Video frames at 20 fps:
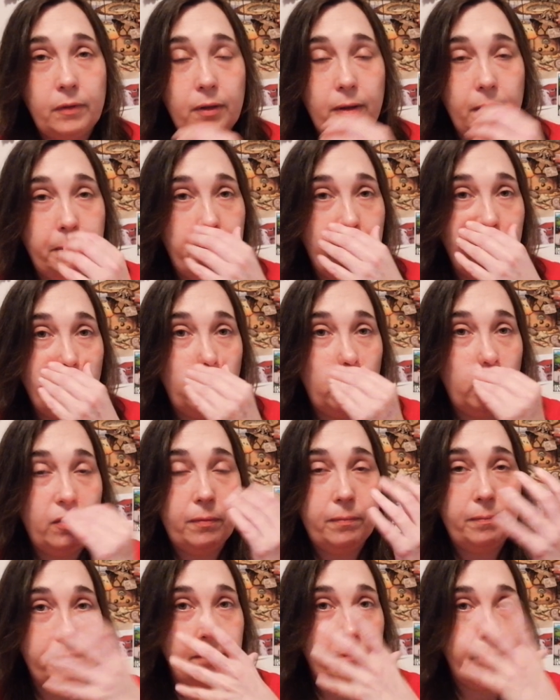the
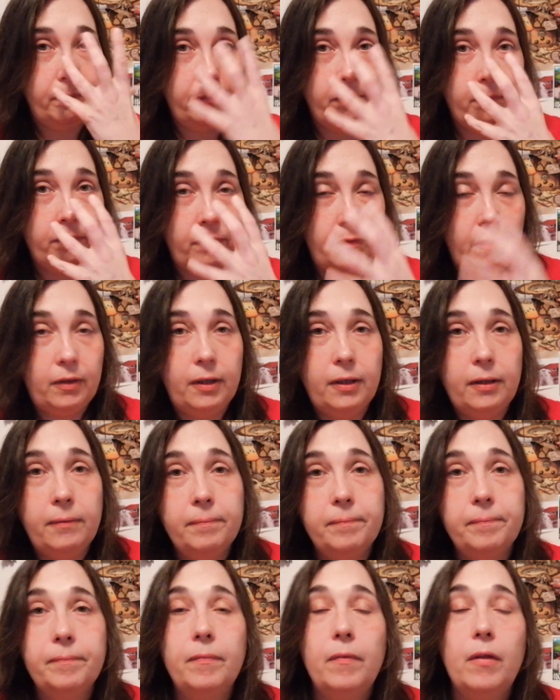mouth thing,
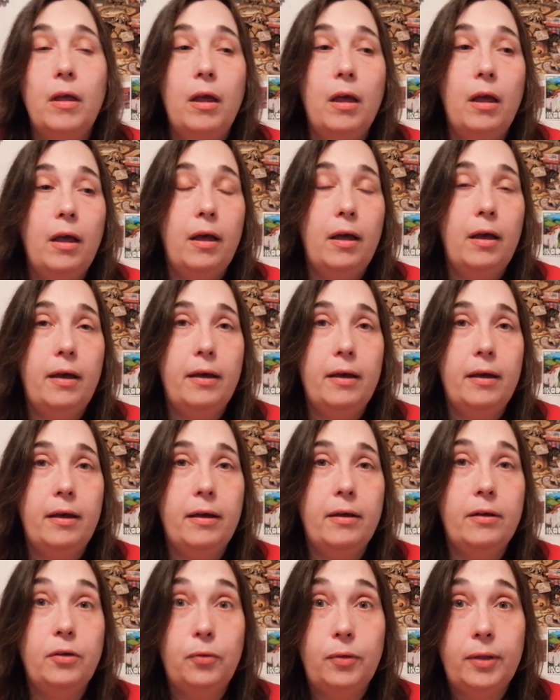
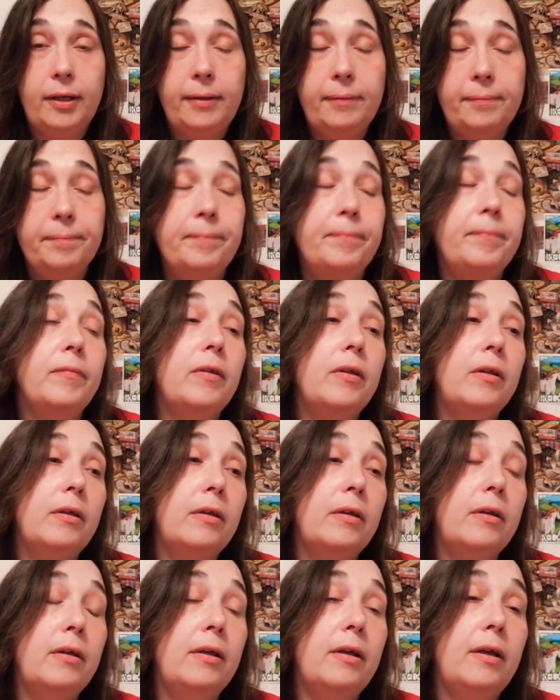uh, do that.
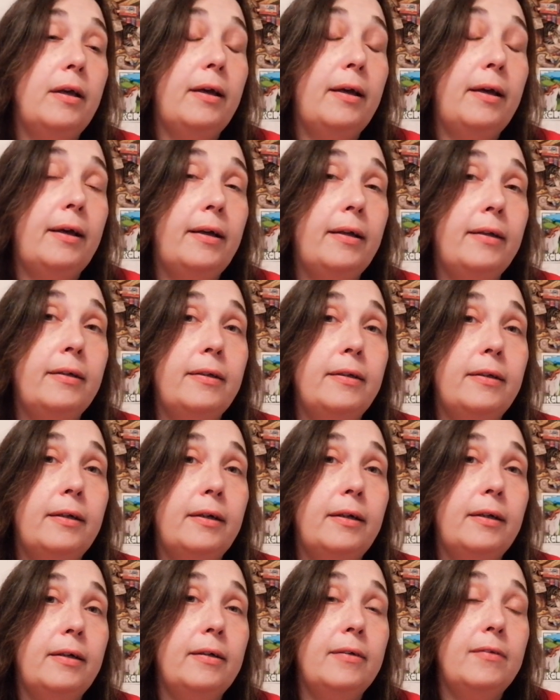And
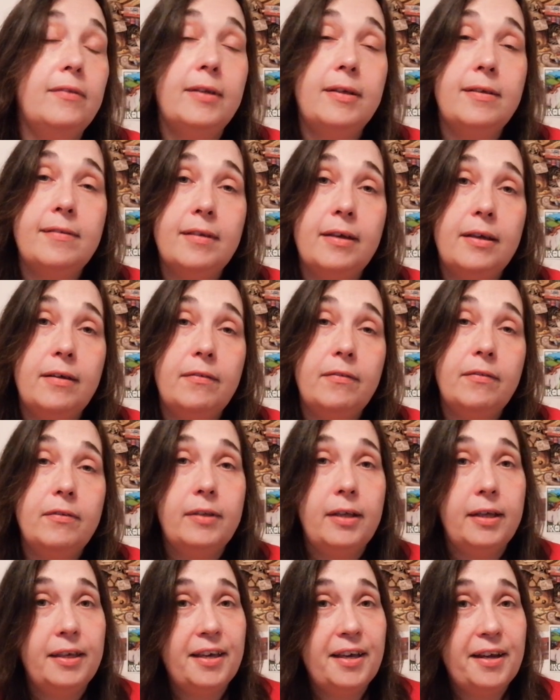uh, stay safe,
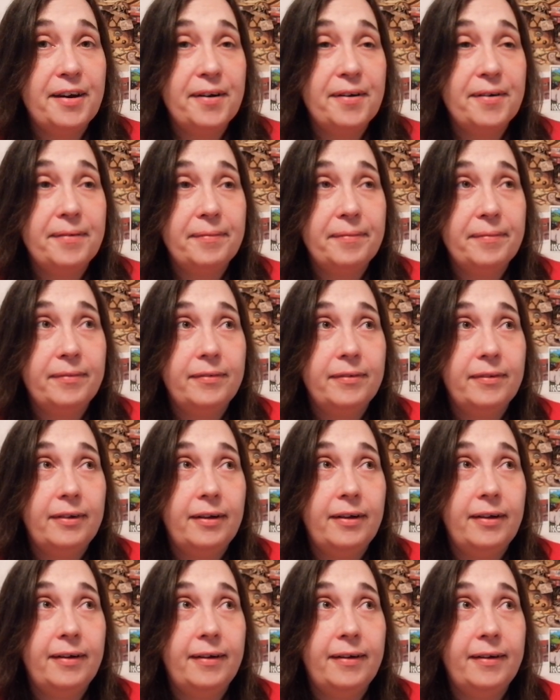take care.
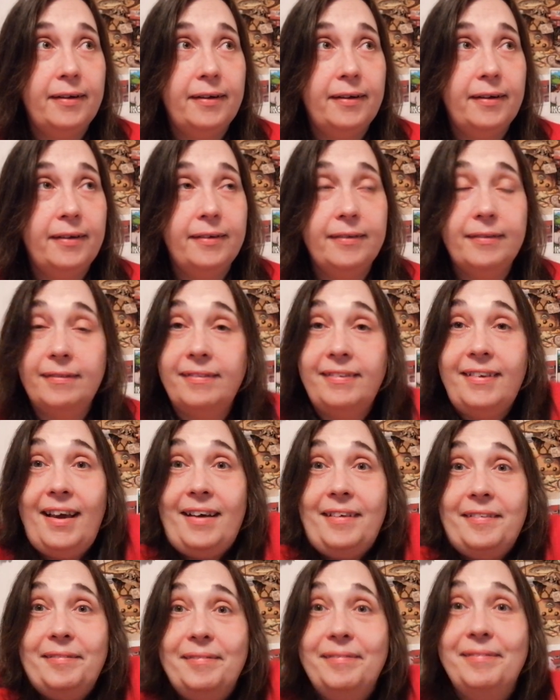Uh,
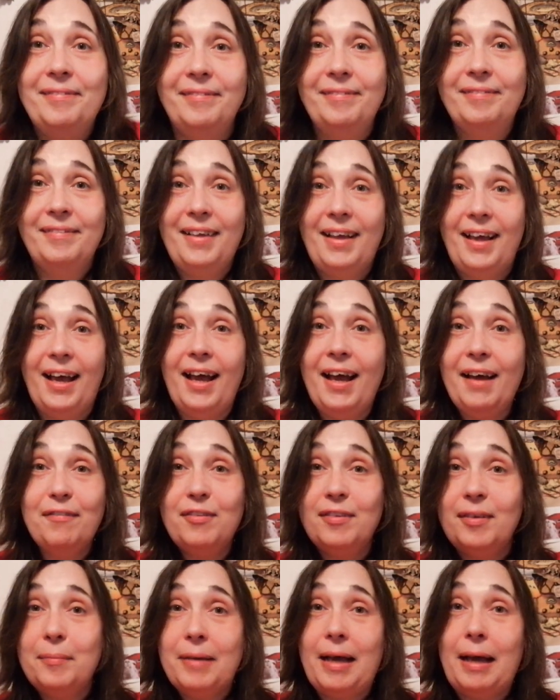yeah,
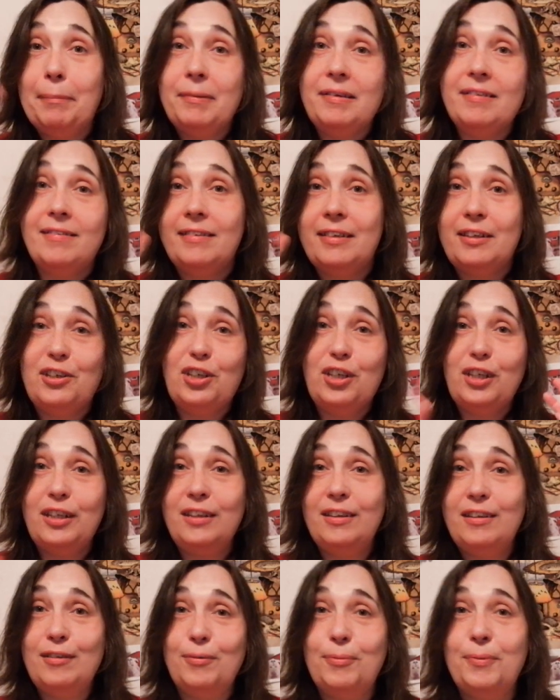have some happy
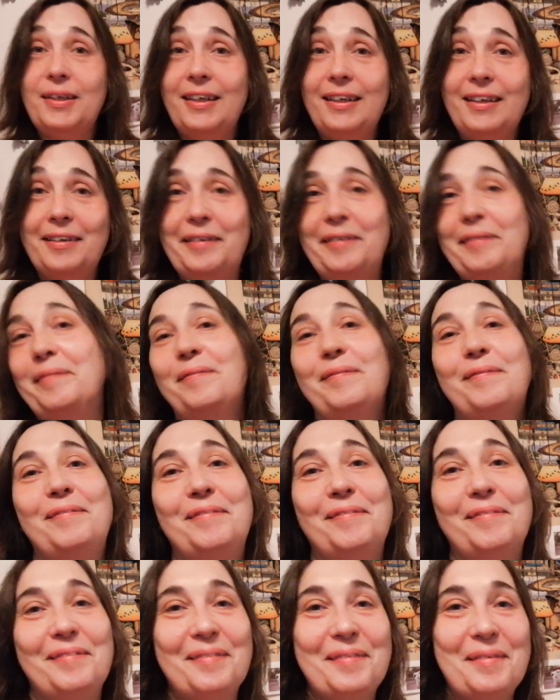stitching this week.
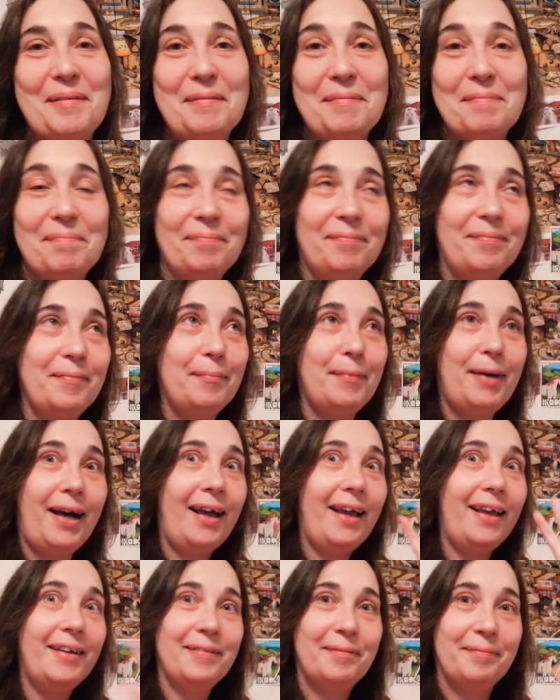
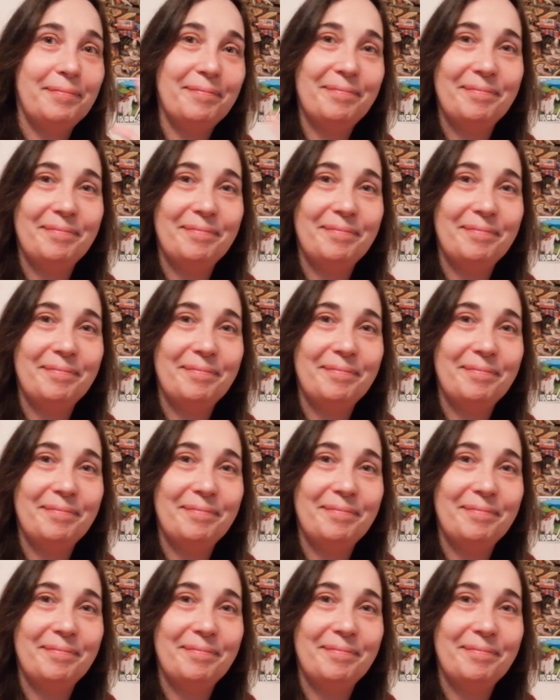Bye.